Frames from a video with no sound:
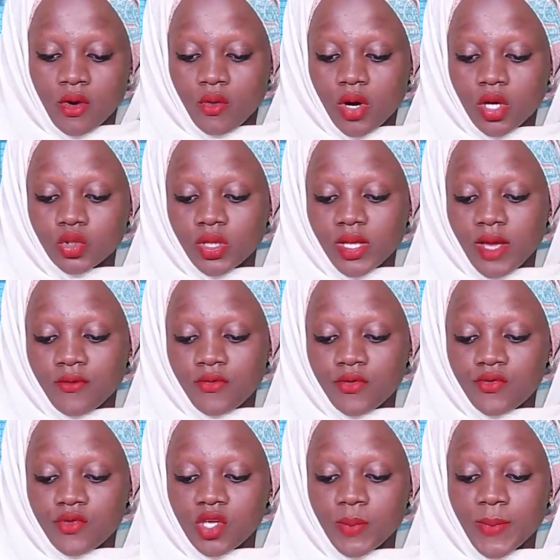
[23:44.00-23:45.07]

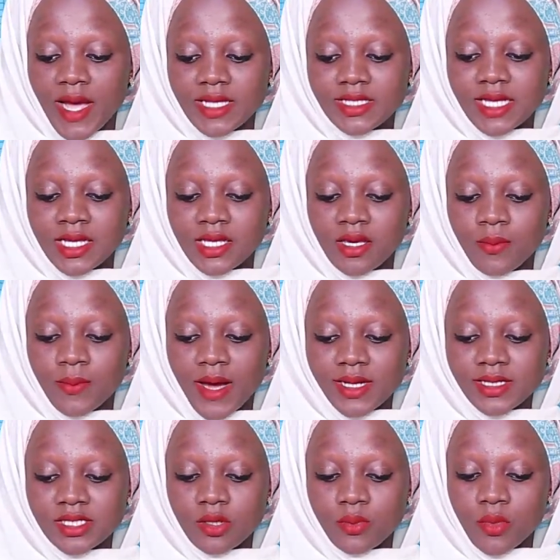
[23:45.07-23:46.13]
150 miles at a
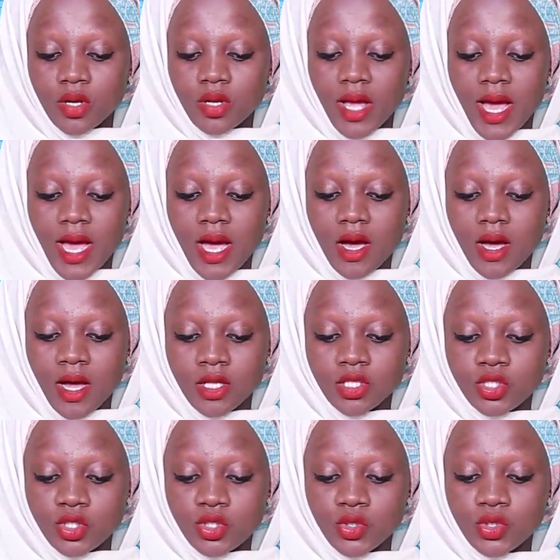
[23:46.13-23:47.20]
maximum
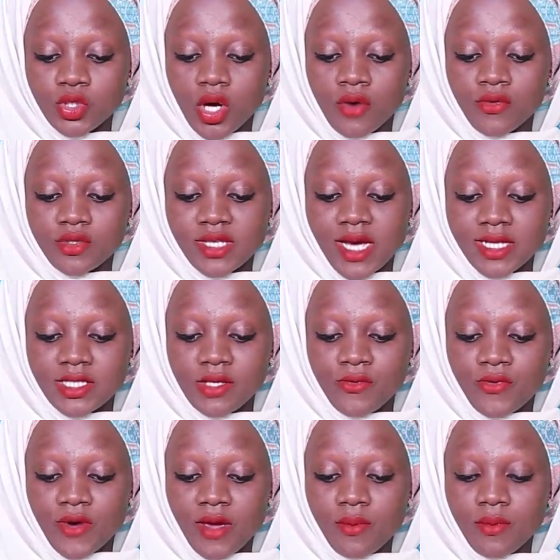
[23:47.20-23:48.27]
altitude of
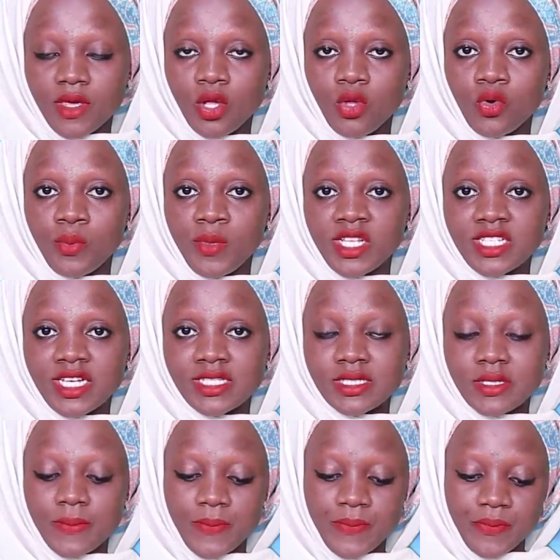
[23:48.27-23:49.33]
35
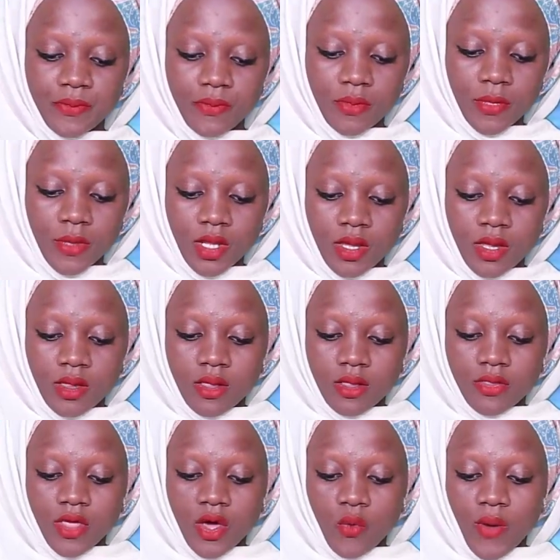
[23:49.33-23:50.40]
kilometers.
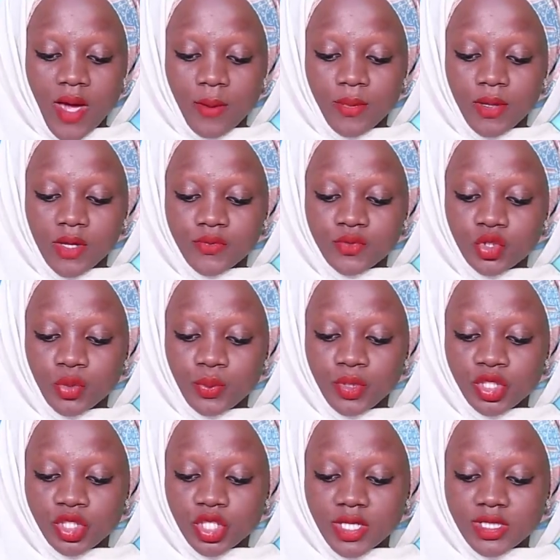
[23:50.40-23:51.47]
They were believed to be
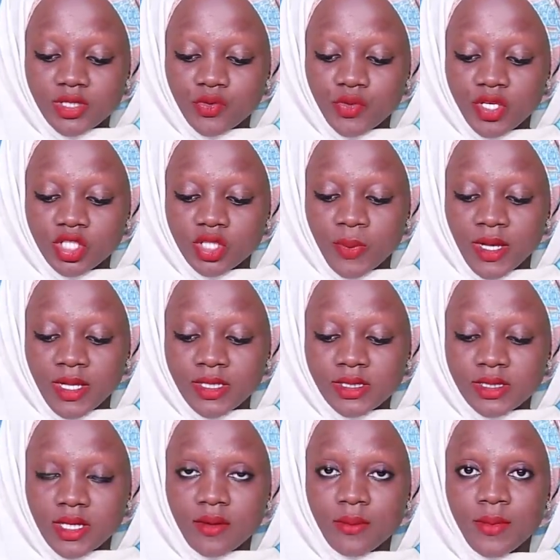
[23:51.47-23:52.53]
short-range
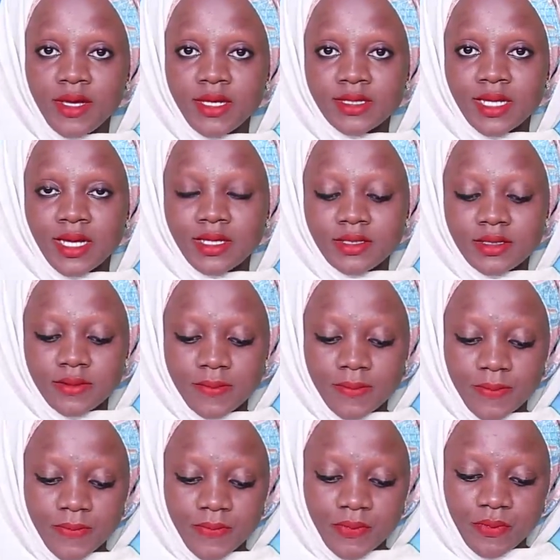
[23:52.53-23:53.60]
ballistic missiles.
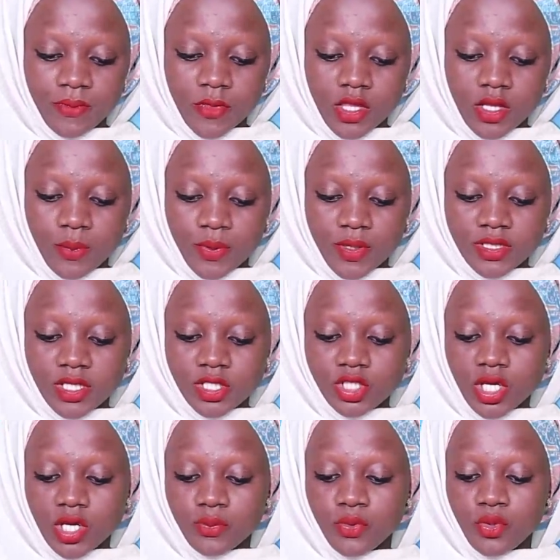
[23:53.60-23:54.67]
The
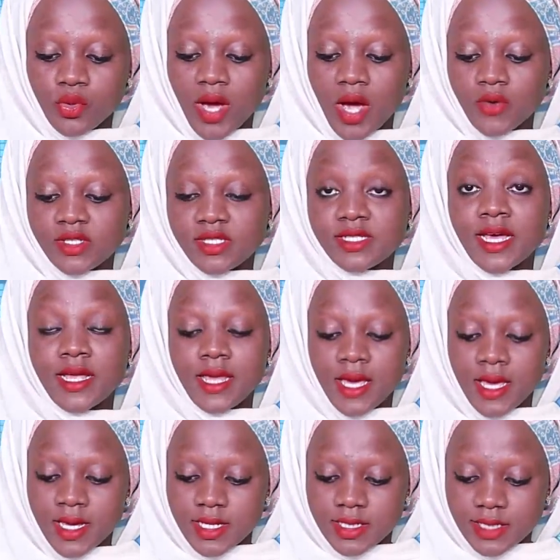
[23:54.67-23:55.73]
Presidential Blue House said
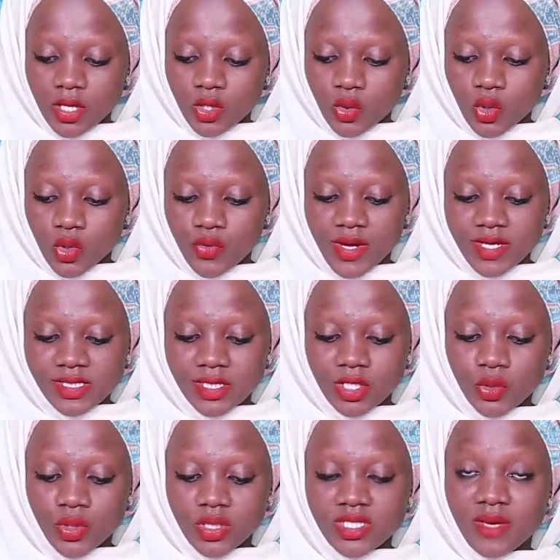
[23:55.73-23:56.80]
South Korea's
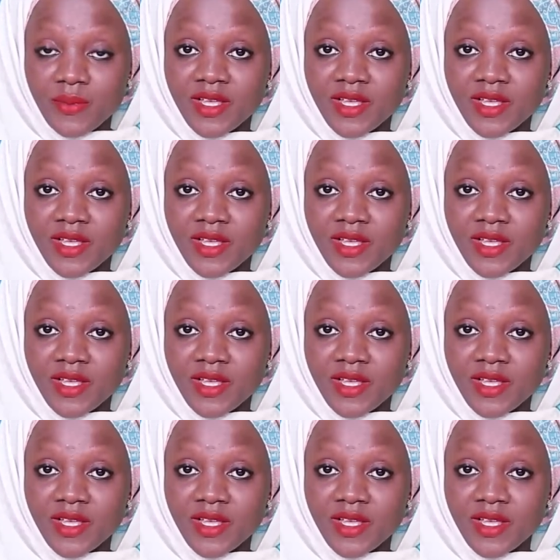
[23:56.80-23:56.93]
security